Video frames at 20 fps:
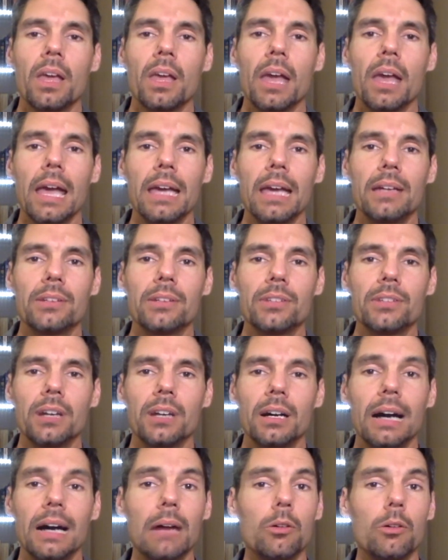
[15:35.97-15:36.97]
And
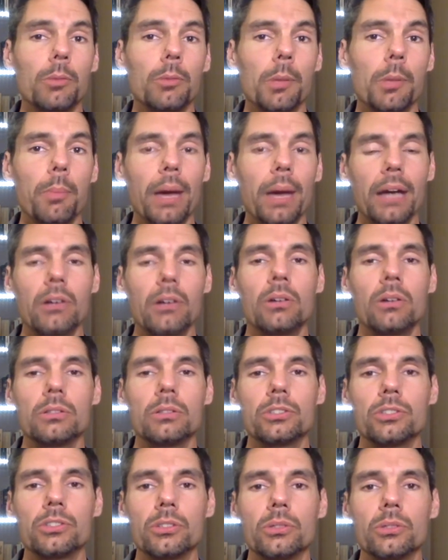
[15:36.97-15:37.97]
I will be back on
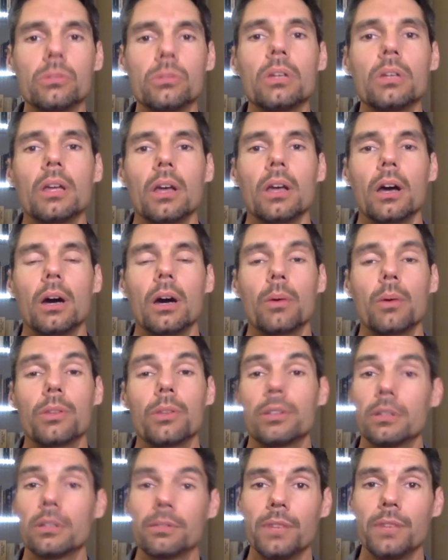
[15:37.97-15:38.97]
soon with
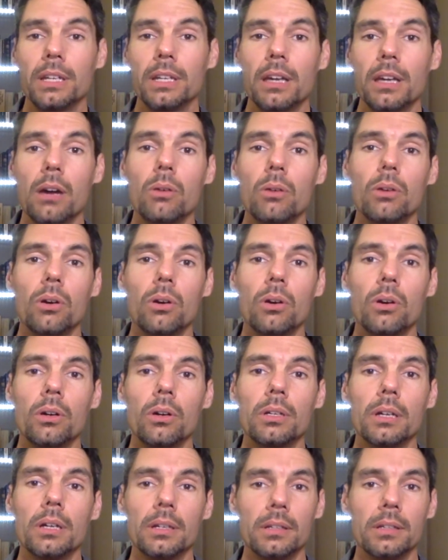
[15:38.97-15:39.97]
another video on
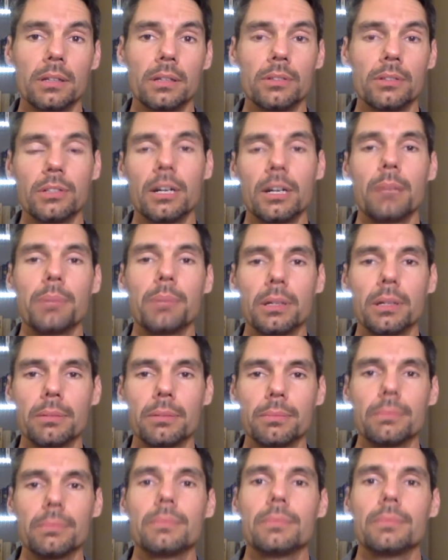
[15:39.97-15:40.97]
another topic.
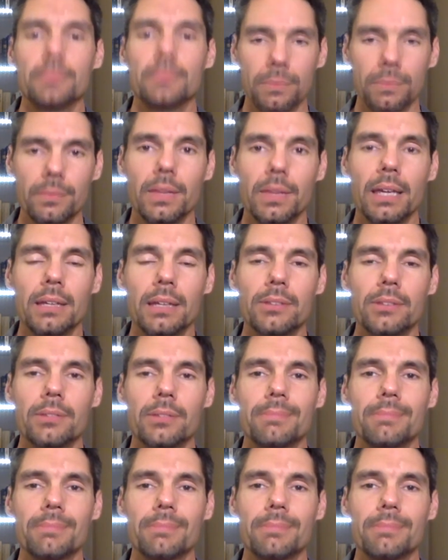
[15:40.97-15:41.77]
Thanks.